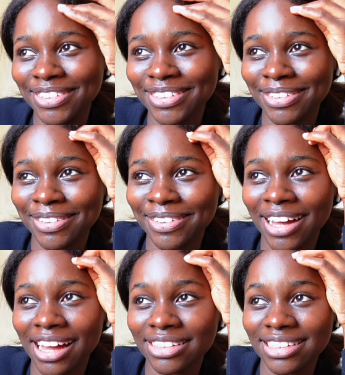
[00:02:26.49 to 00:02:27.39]
So
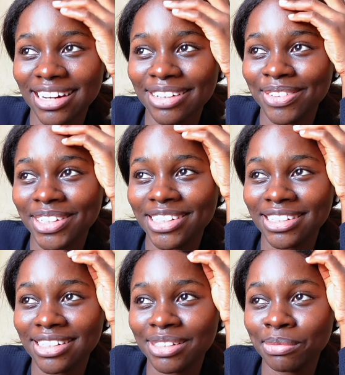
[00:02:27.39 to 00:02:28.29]
I started watching
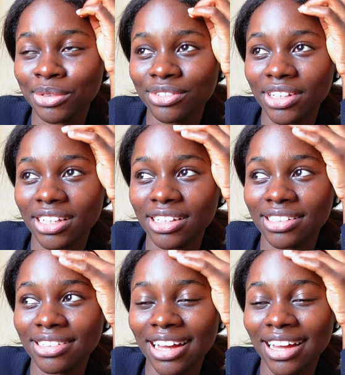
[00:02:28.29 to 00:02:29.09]
this movie.